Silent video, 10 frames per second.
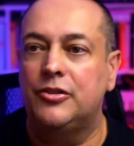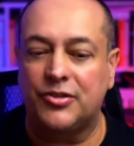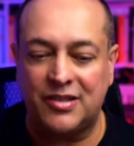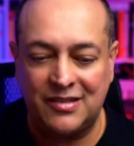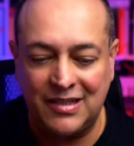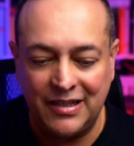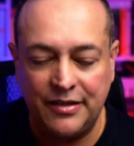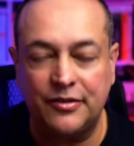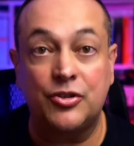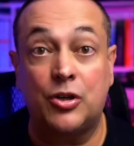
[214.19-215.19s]
to
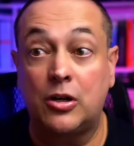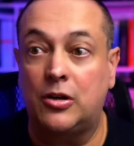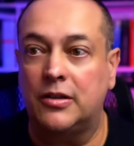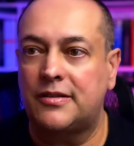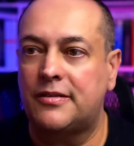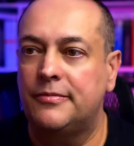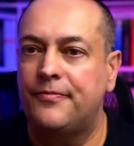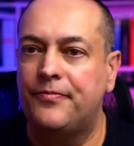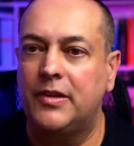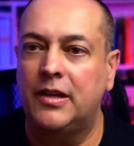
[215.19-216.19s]
study the dark arts,
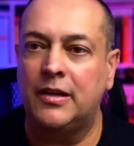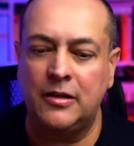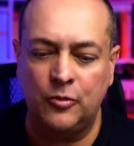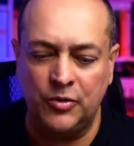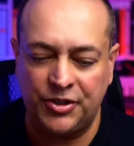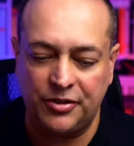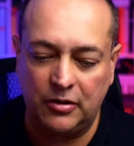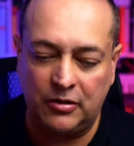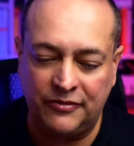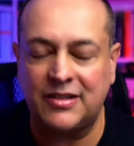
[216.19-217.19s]

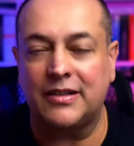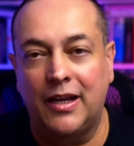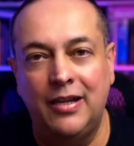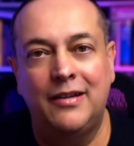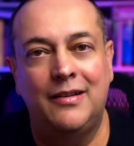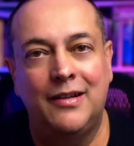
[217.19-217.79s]
which obviously